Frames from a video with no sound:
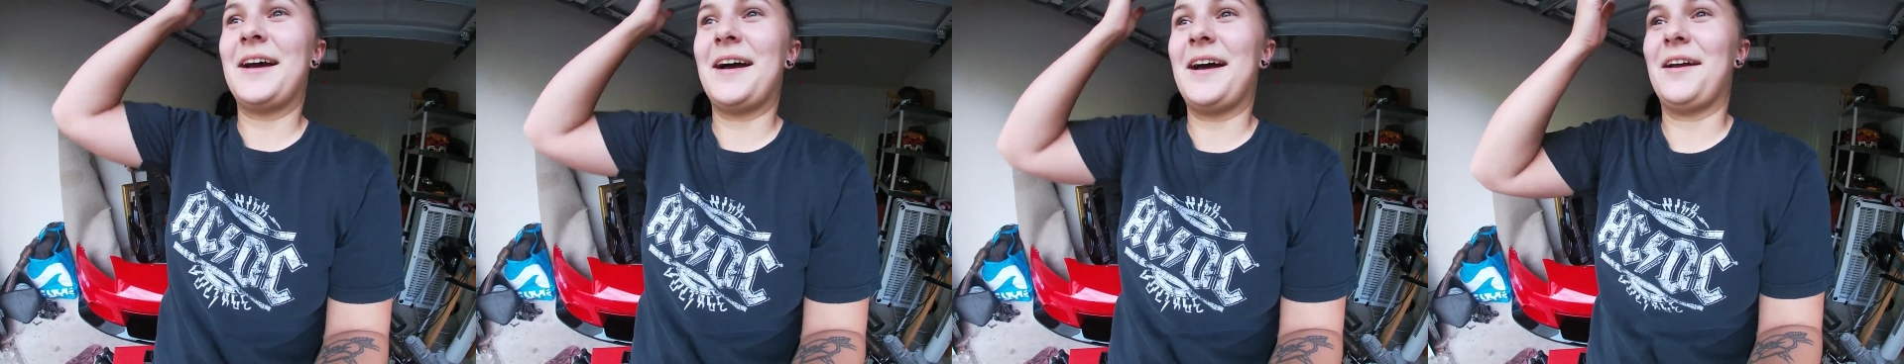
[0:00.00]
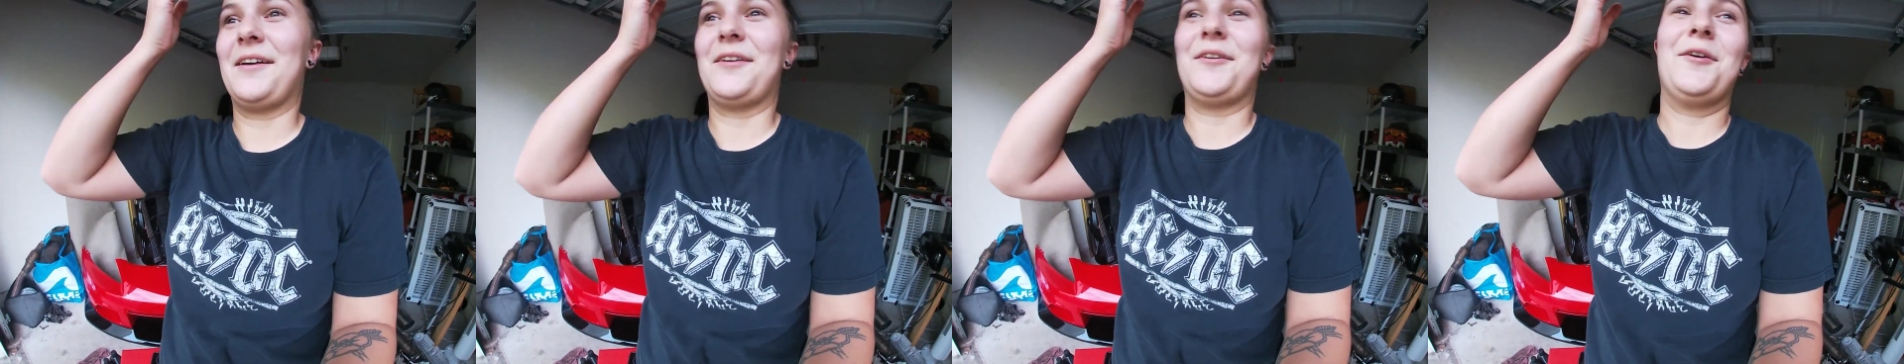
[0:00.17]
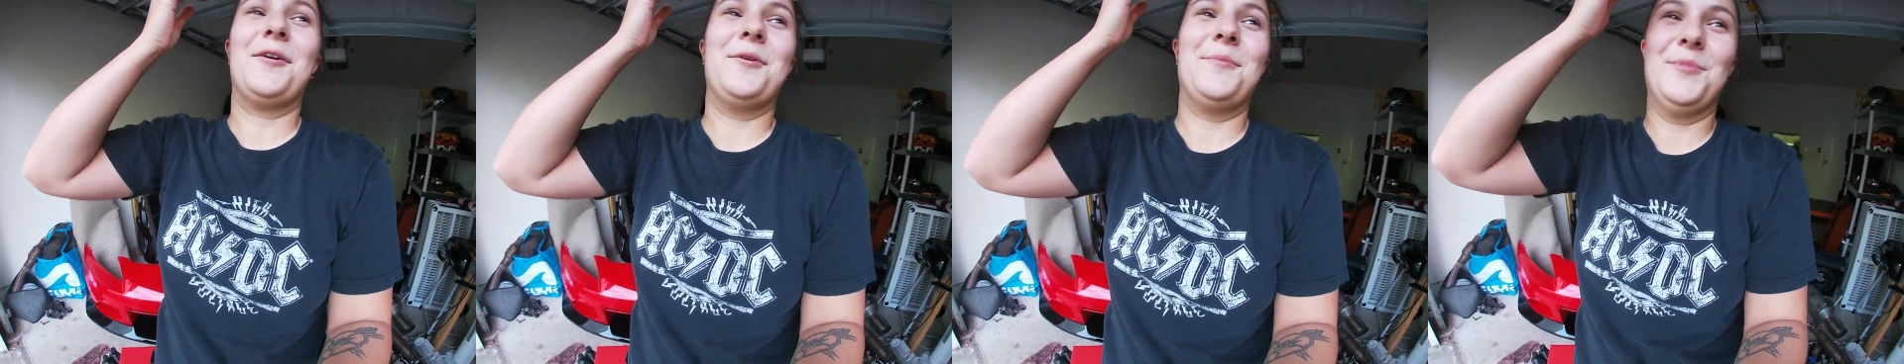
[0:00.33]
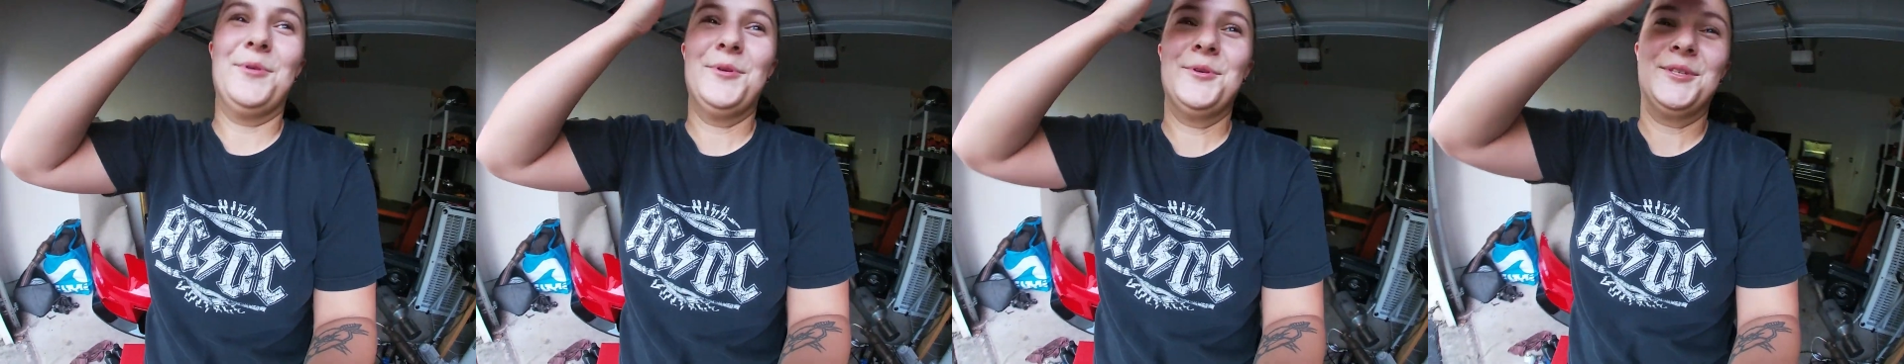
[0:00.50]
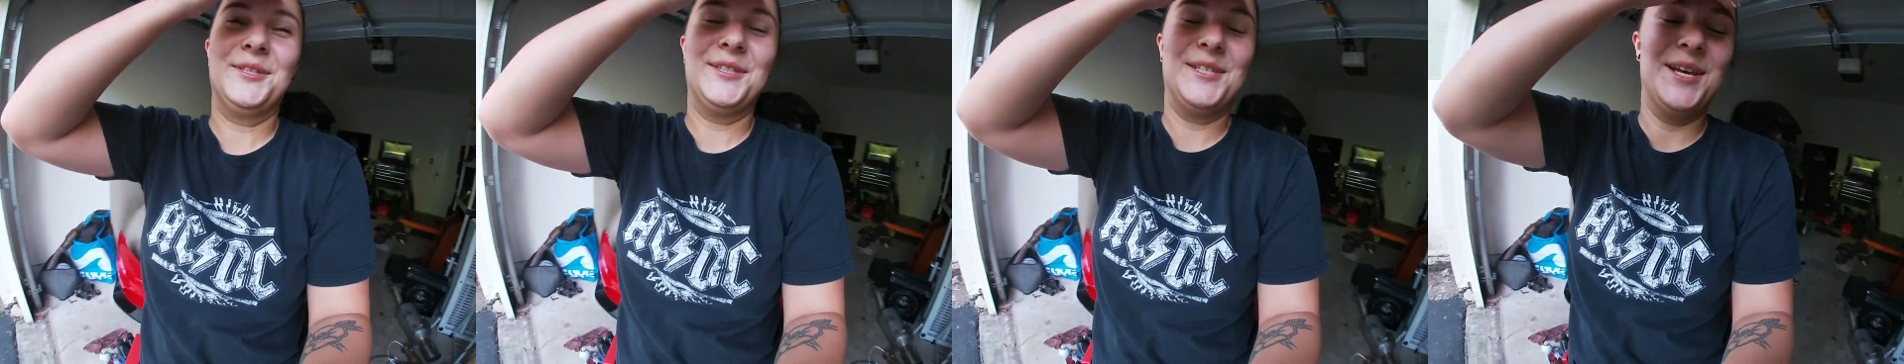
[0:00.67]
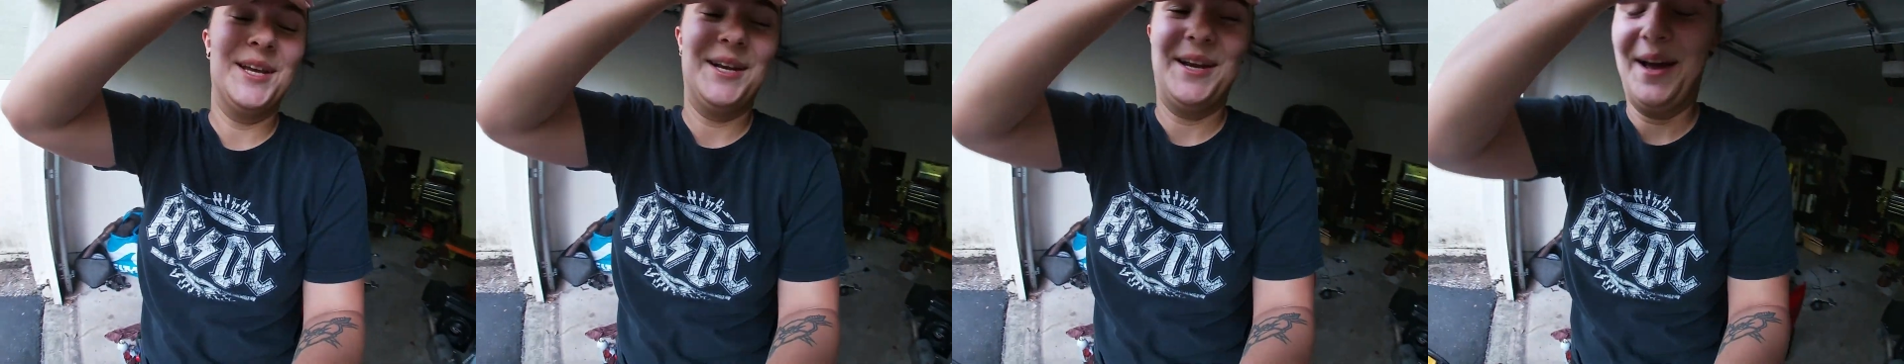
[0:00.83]
tire
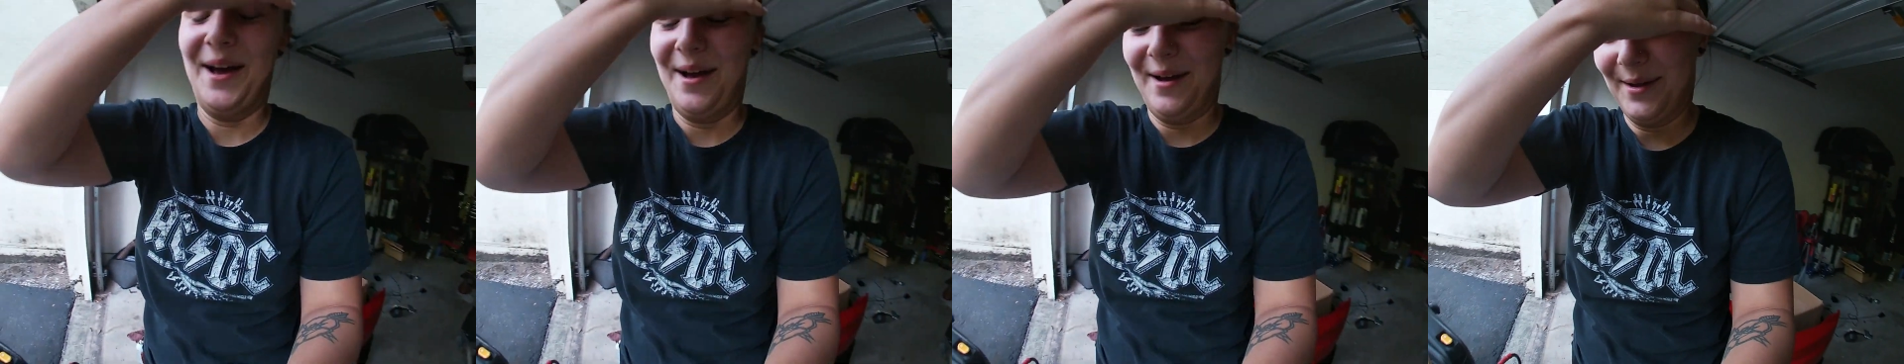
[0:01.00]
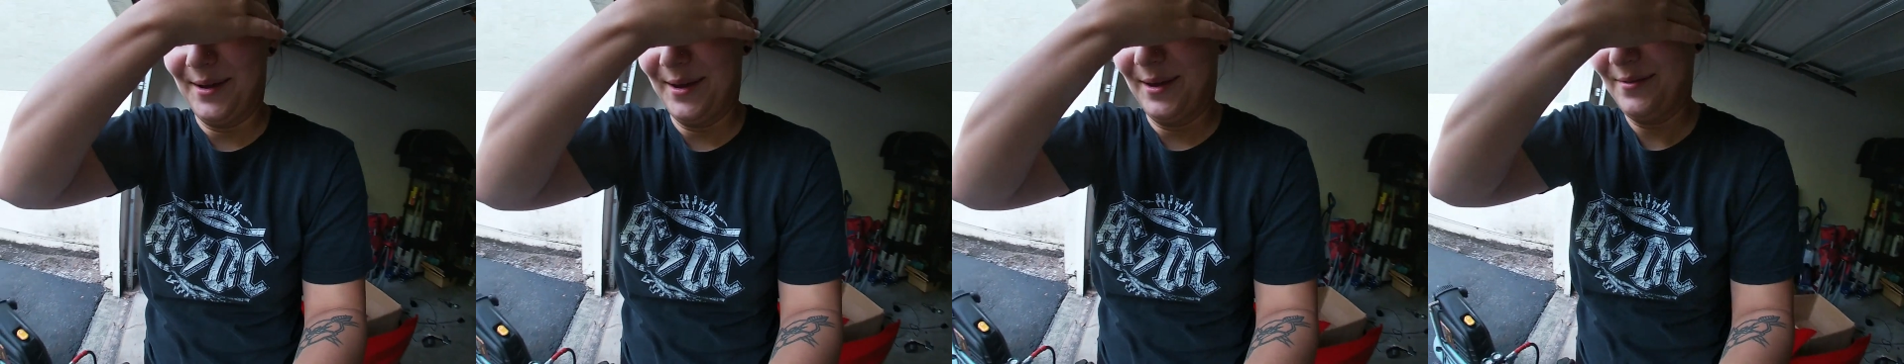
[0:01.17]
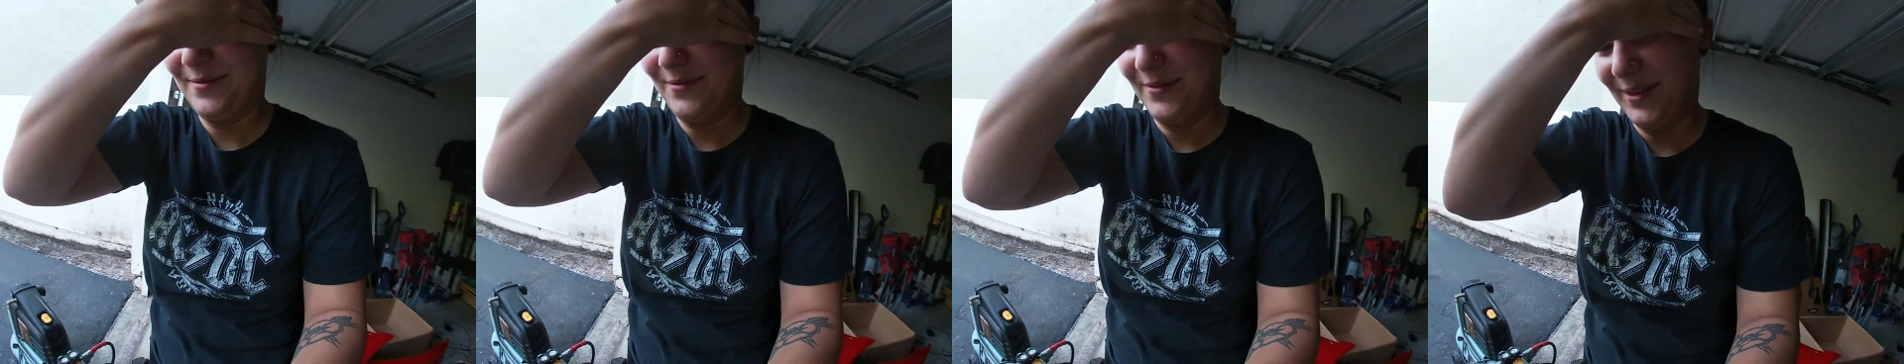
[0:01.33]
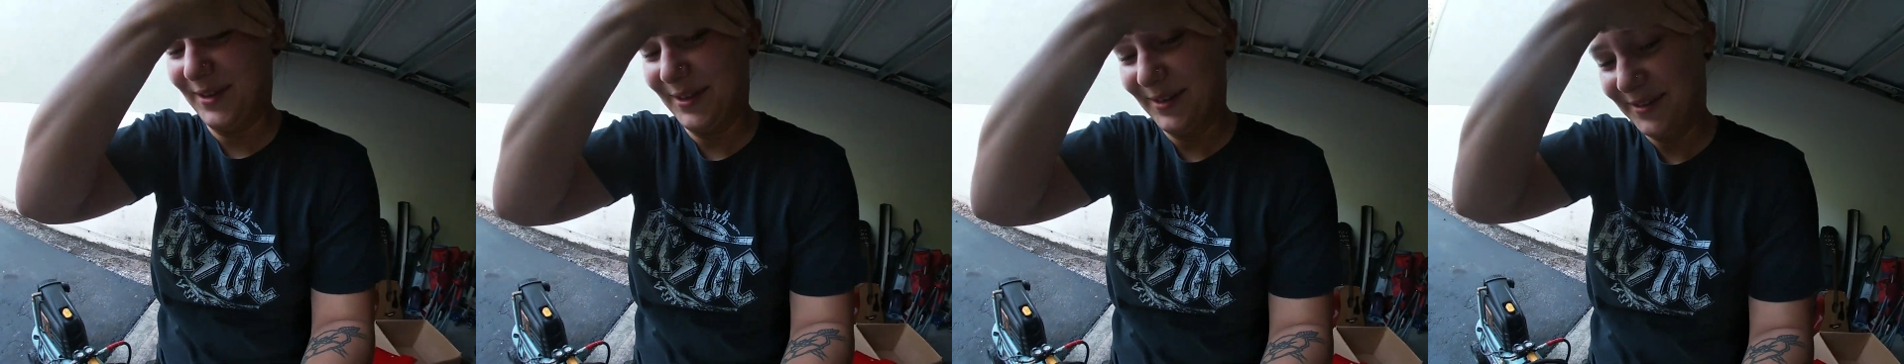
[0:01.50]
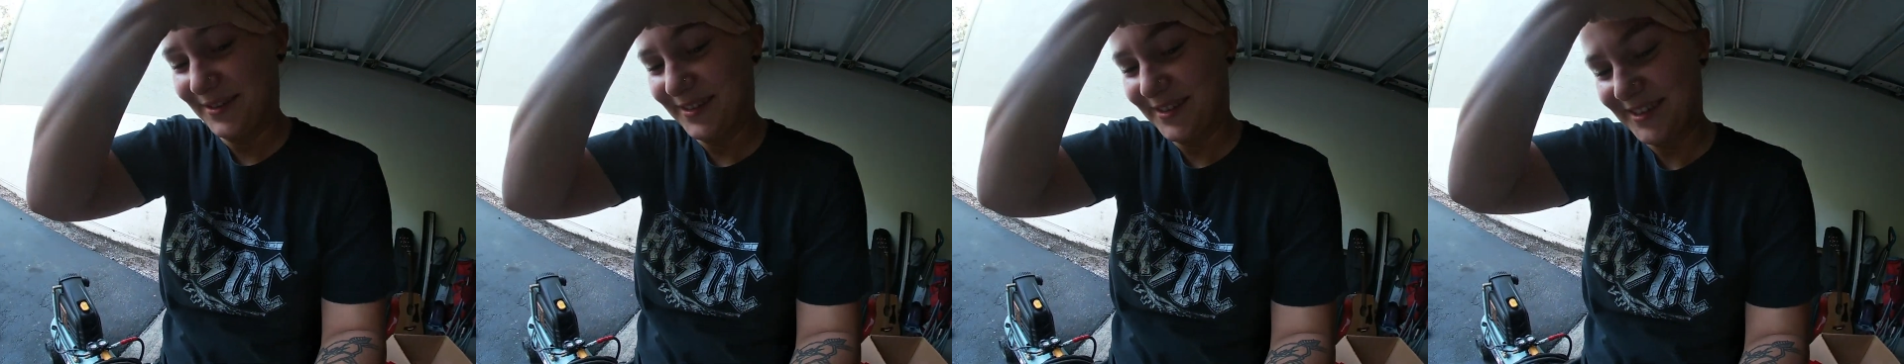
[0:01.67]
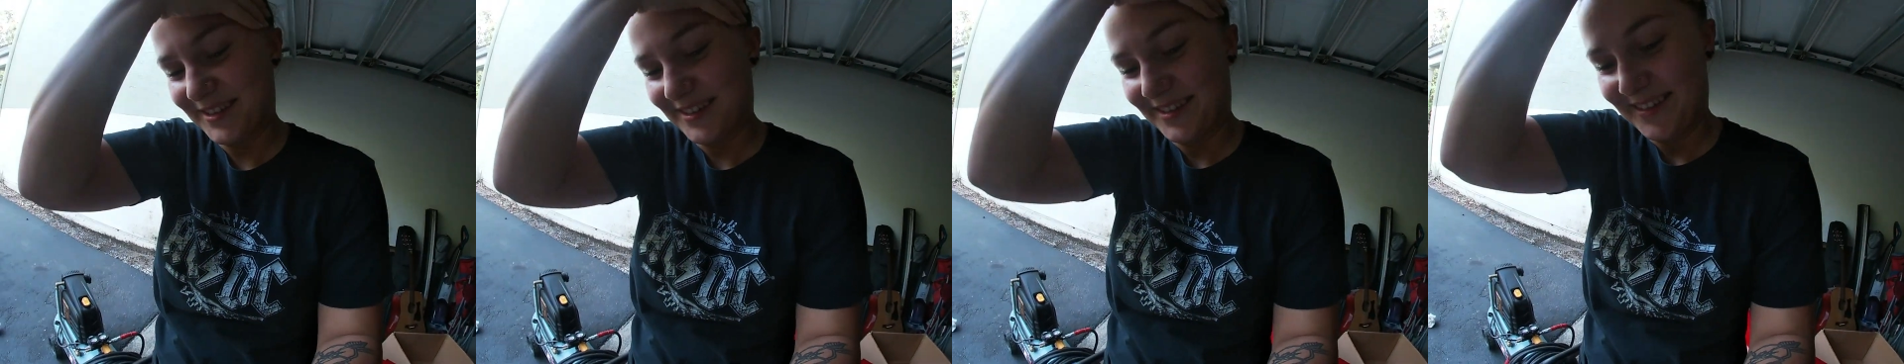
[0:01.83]
almost did not get
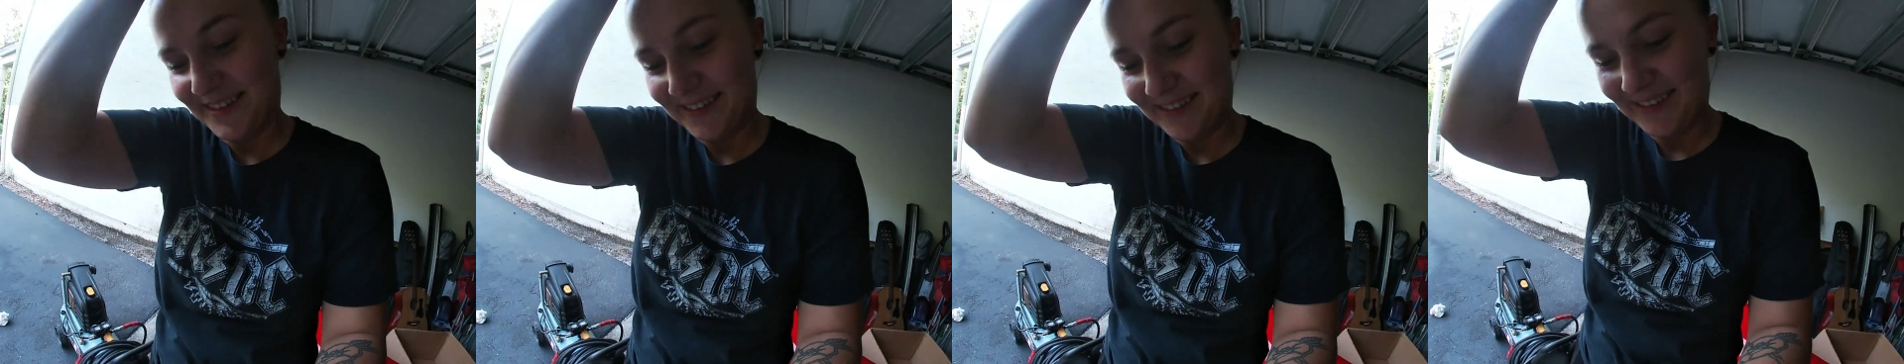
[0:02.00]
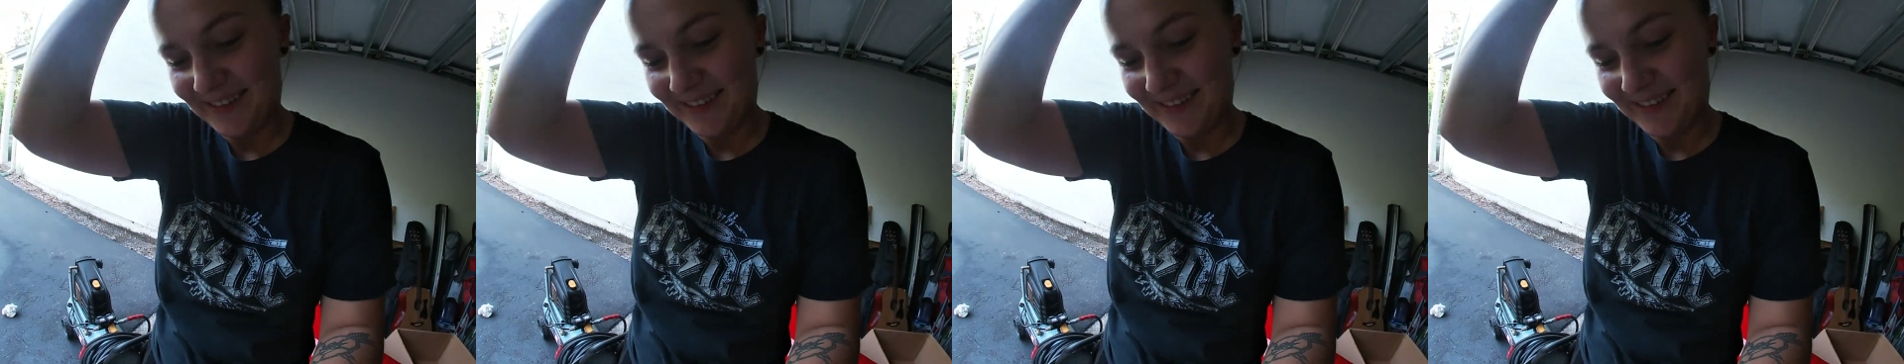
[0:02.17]
filled.